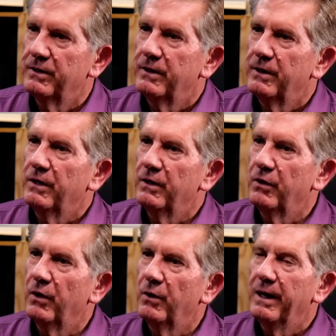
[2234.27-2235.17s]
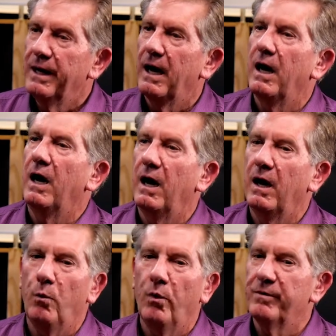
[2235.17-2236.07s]

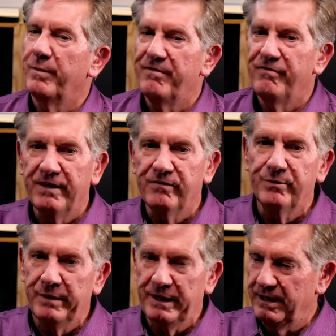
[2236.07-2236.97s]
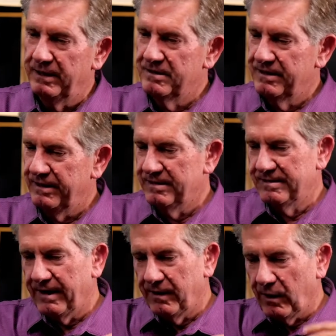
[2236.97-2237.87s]
One of my favorite meetings is
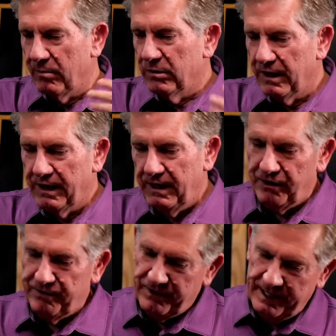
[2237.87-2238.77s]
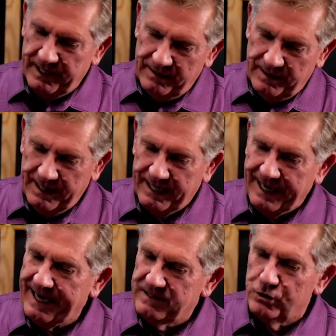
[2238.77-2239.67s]
I'm lucky enough I got
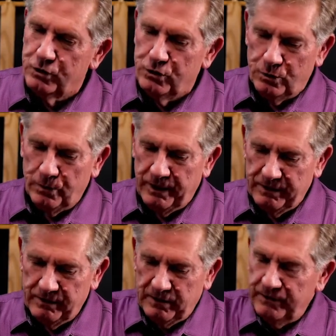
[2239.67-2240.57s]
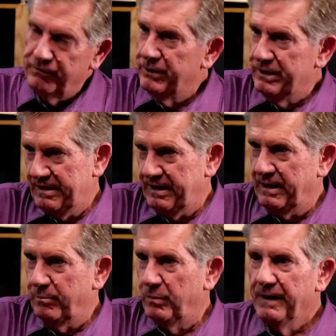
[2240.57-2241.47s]
asked to join a delivery
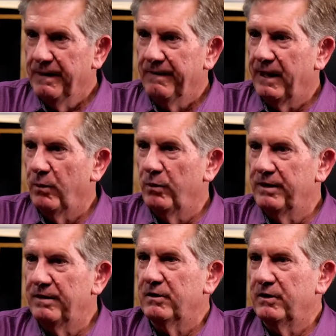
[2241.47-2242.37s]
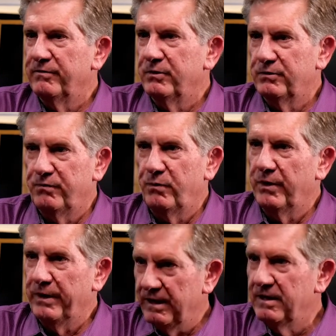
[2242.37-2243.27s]
team that delivers for
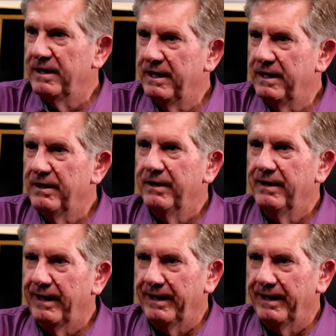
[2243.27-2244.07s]
Indeed and